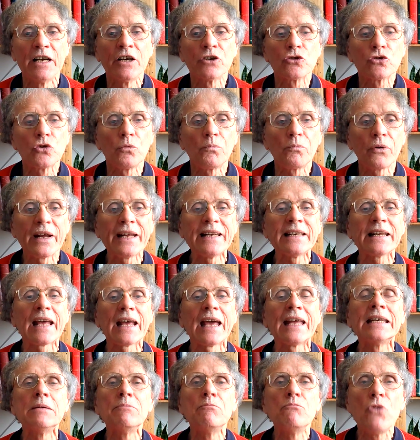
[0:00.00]
to print
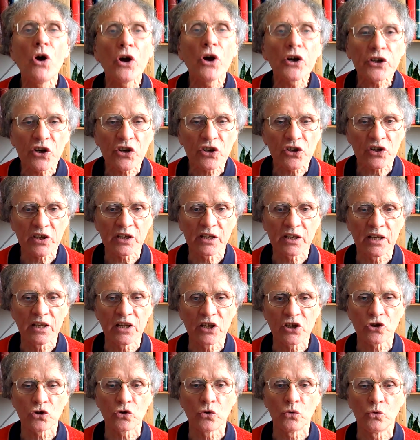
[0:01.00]
an emergency
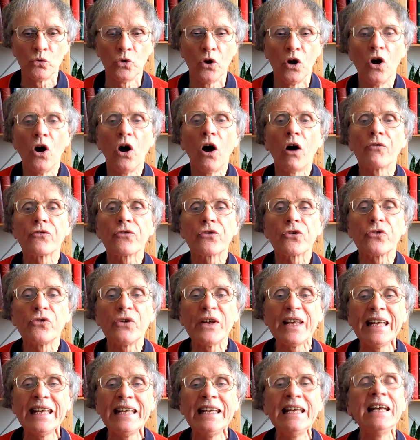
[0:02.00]
issue of
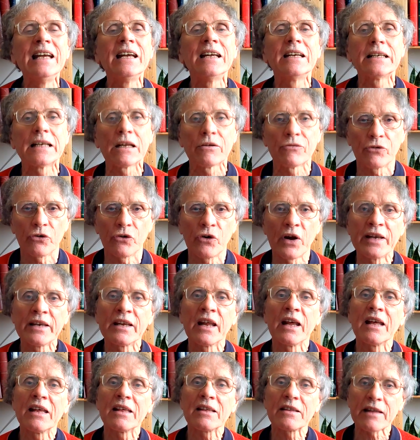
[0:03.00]
3 different
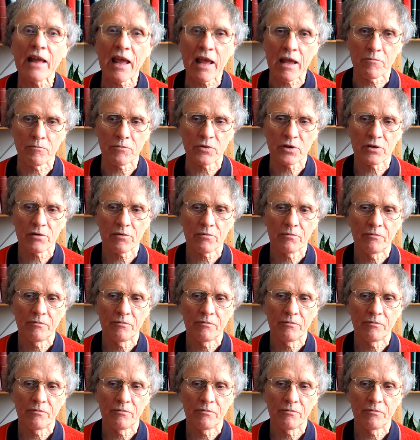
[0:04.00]
stamps.